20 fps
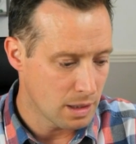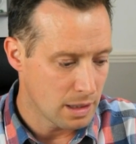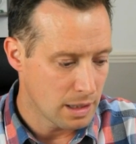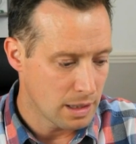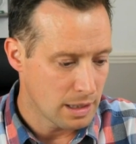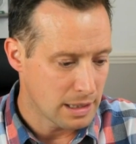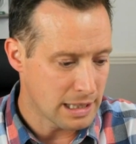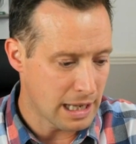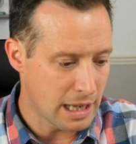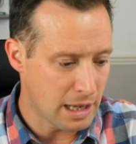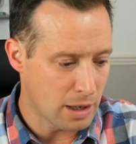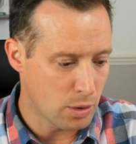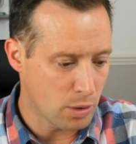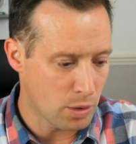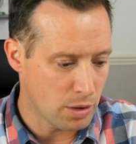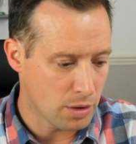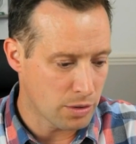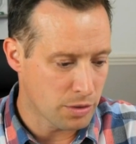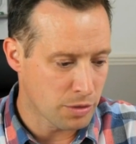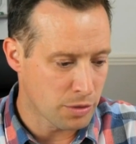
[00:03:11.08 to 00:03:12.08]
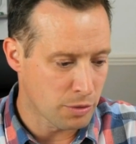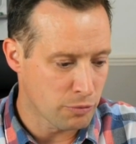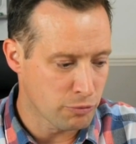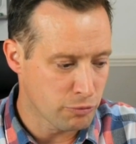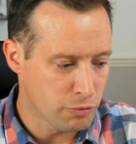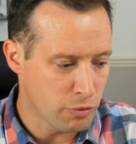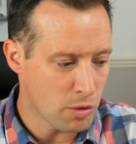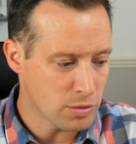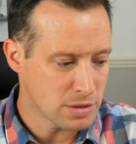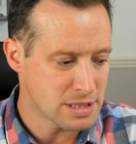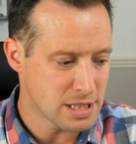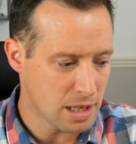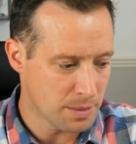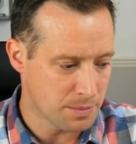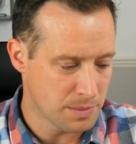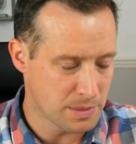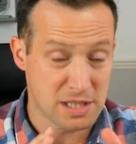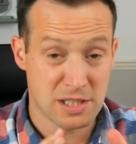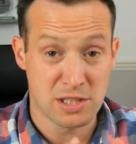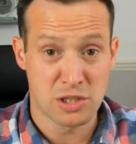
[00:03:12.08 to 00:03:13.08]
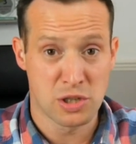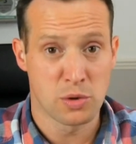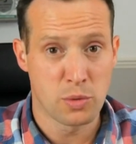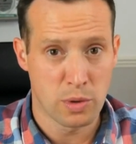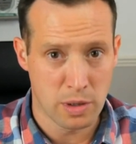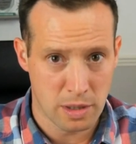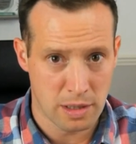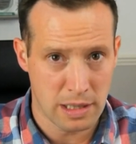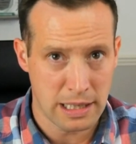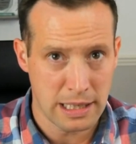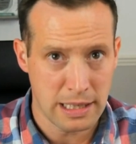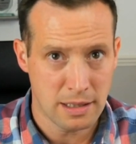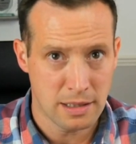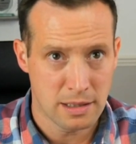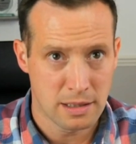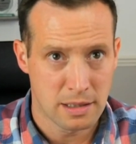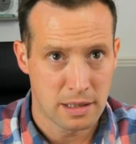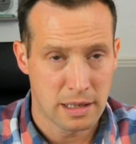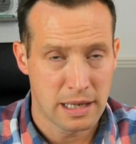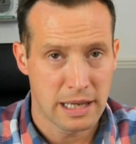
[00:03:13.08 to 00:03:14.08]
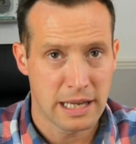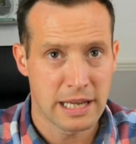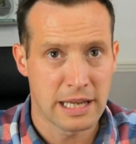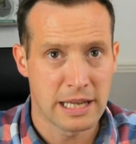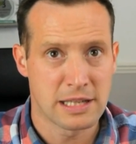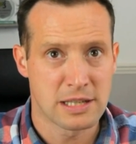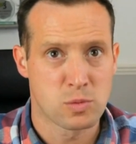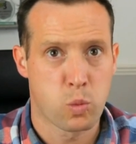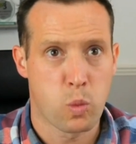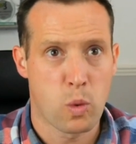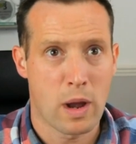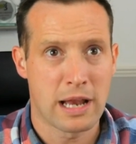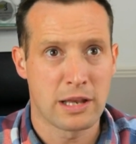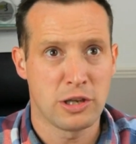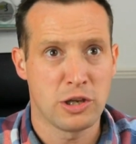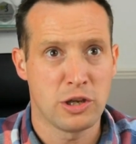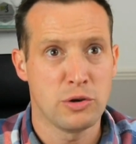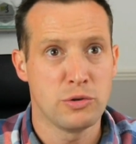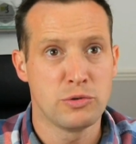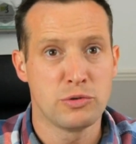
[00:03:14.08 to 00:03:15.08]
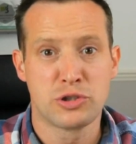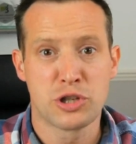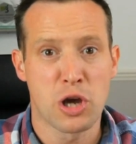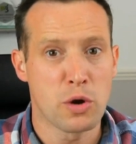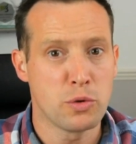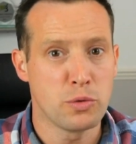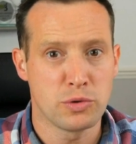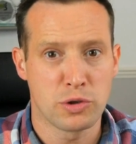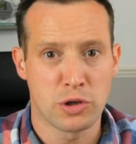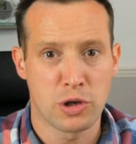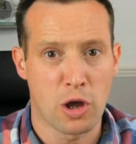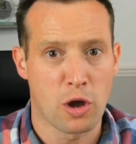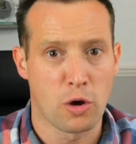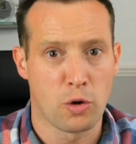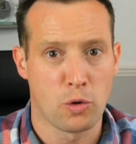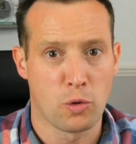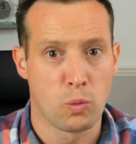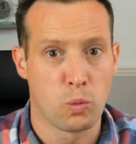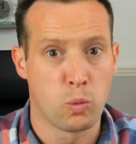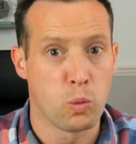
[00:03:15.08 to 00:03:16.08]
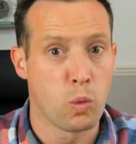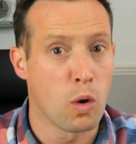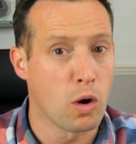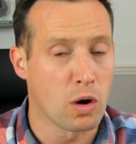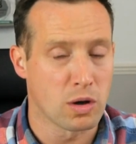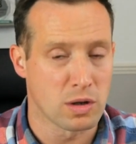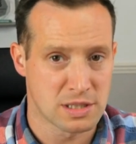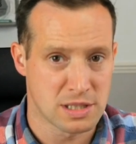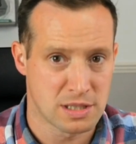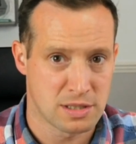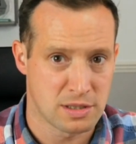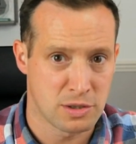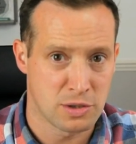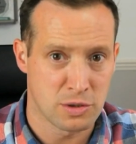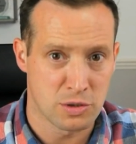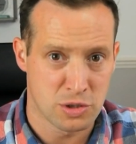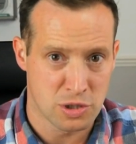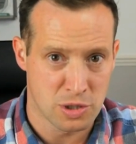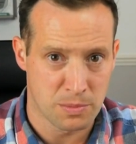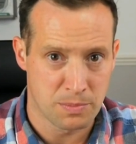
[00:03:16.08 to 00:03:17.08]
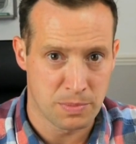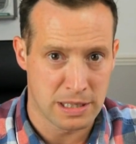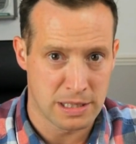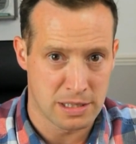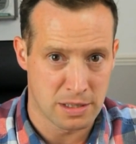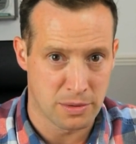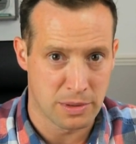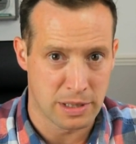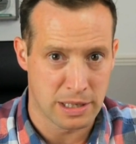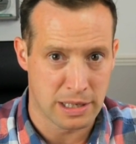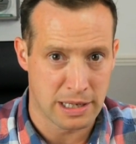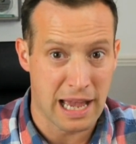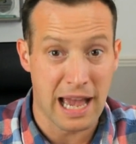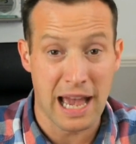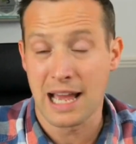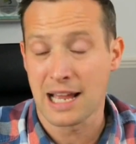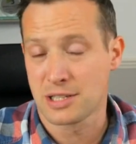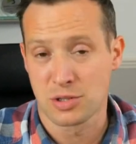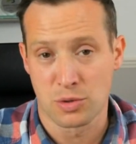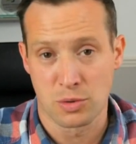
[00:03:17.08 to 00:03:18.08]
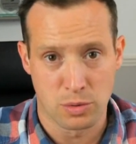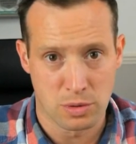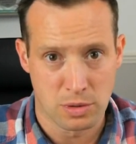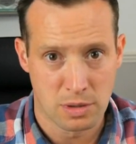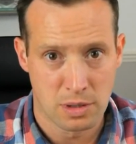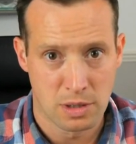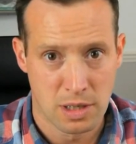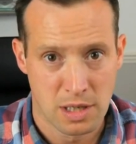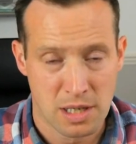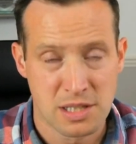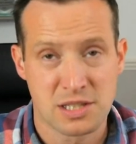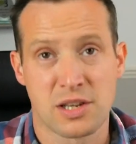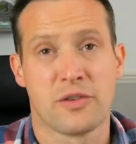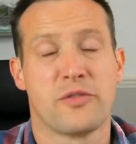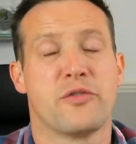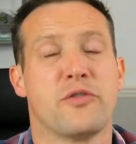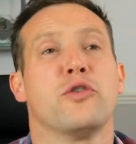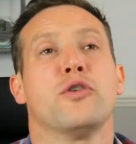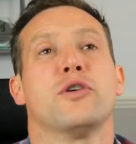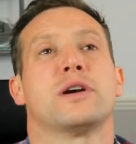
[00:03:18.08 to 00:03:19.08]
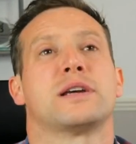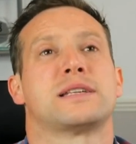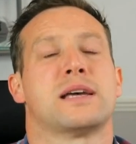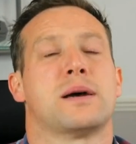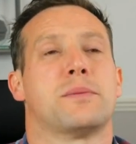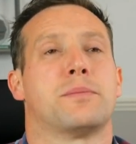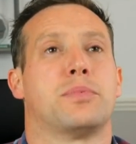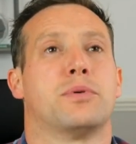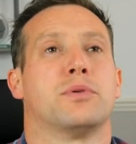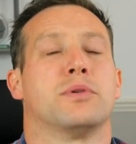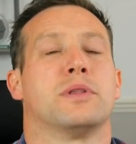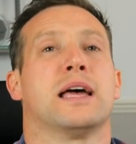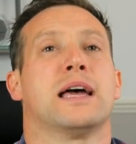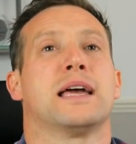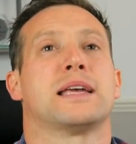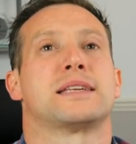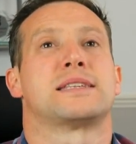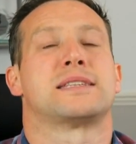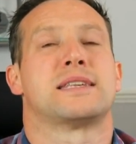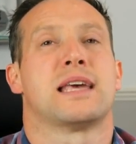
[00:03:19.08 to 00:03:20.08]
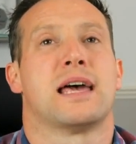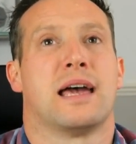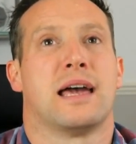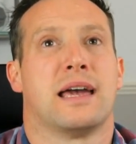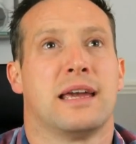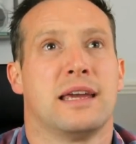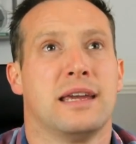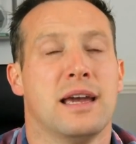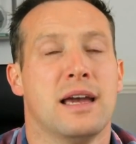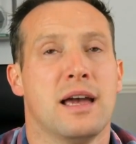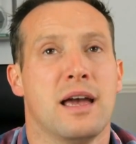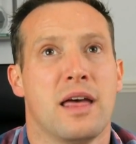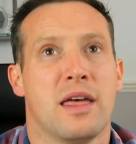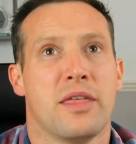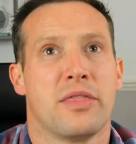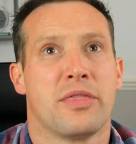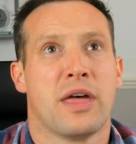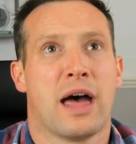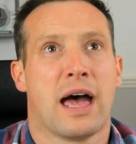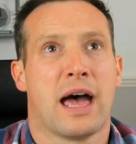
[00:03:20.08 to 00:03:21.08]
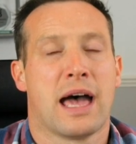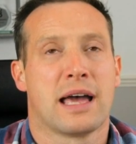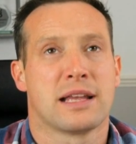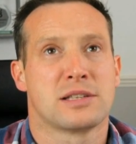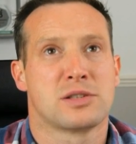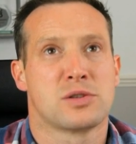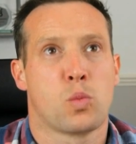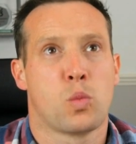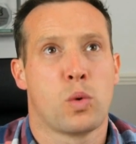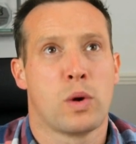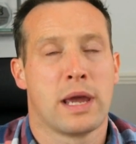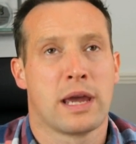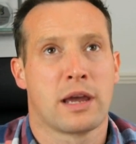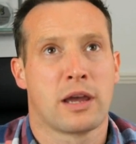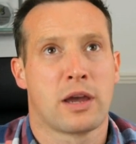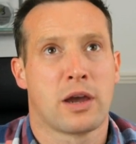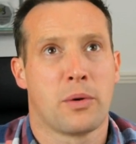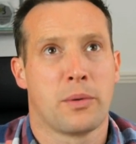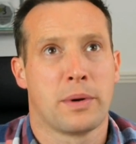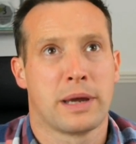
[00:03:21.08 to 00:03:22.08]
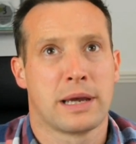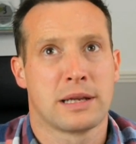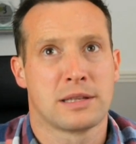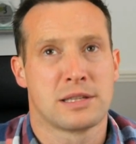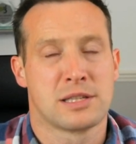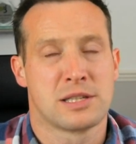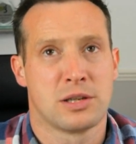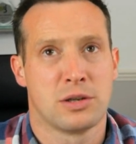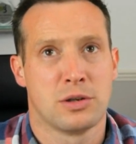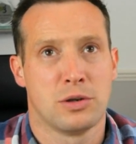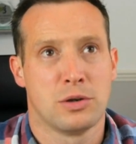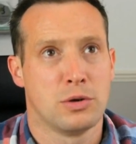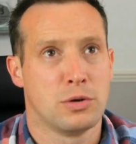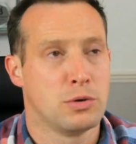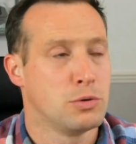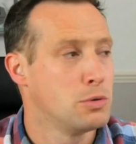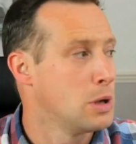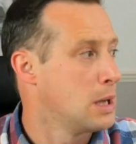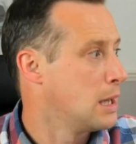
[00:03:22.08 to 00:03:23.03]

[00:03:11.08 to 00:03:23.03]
Now, the wrong time that's too early is when you don't know what you should be doing at all. So for example, let's say that we're going to